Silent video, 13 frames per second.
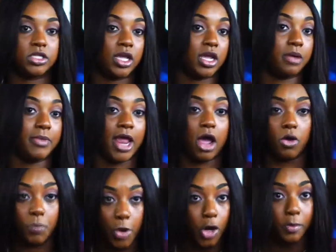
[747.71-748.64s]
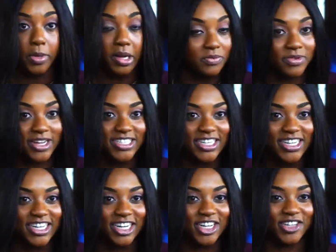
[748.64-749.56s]
like I'm now a permanent
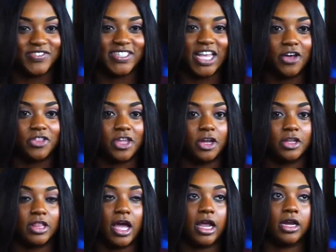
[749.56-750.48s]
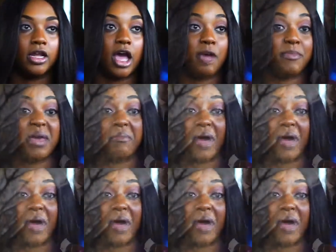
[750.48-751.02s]
resident of South Carolina. I met